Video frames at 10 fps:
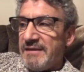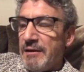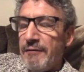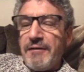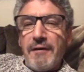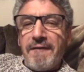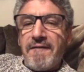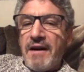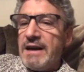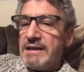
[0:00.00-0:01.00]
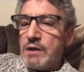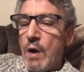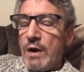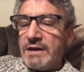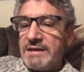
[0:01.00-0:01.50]
feel funny
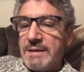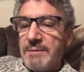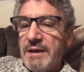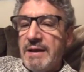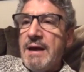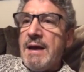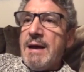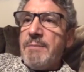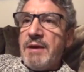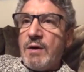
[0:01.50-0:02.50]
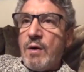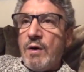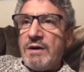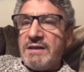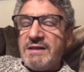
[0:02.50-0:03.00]
talking to me
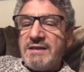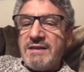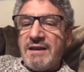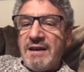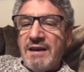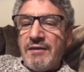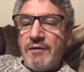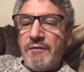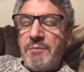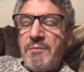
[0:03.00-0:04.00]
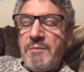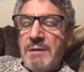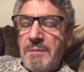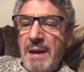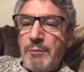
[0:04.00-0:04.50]
because there have
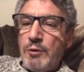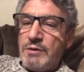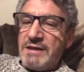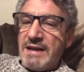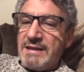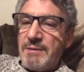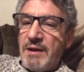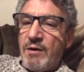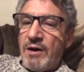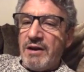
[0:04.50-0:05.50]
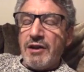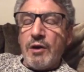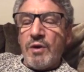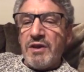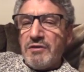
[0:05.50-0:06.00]
been people who say to me, all right,
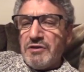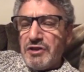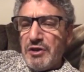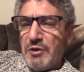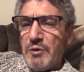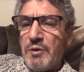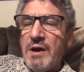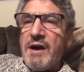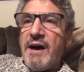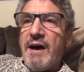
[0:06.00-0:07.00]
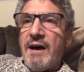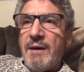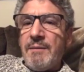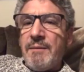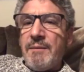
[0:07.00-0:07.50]
what you do,
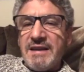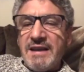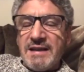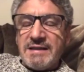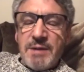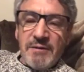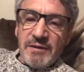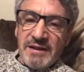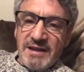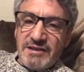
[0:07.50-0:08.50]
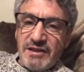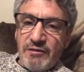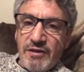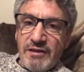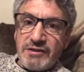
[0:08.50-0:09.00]
it's against my religion,
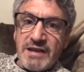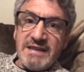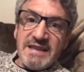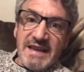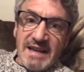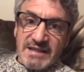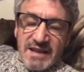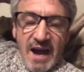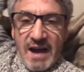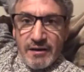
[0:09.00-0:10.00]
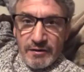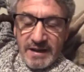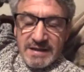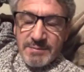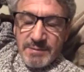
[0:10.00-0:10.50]
or they'll say it's against God or
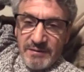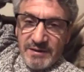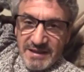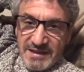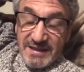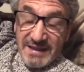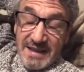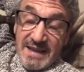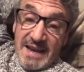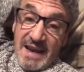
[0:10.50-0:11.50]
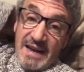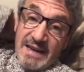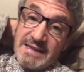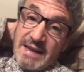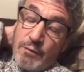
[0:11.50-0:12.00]
against my religion. And I
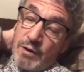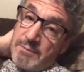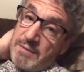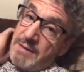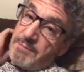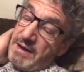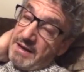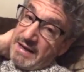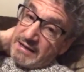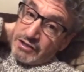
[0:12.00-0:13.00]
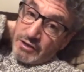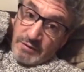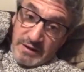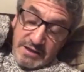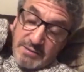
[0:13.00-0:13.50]
say, well, it might be against your
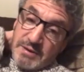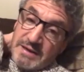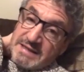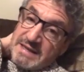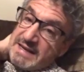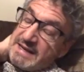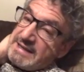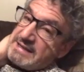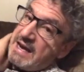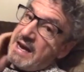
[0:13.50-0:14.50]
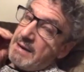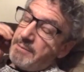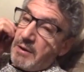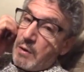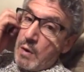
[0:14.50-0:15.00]
religion, but it's not against God,
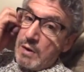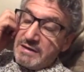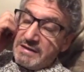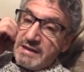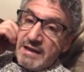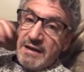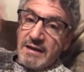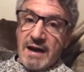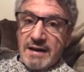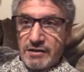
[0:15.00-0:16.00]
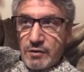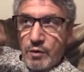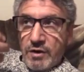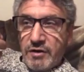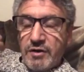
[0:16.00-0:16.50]
because God's the
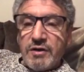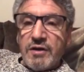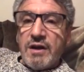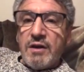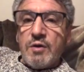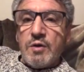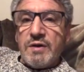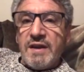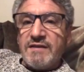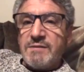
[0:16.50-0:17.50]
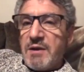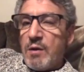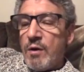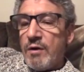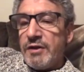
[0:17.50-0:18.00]
one who gives me
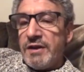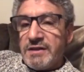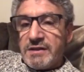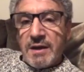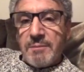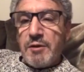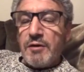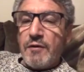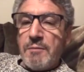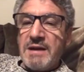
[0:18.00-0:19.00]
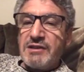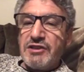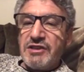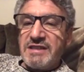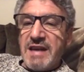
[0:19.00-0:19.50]
all these beautiful
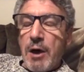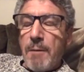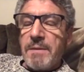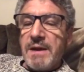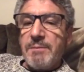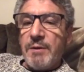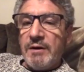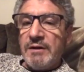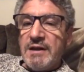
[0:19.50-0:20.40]
messages to help people.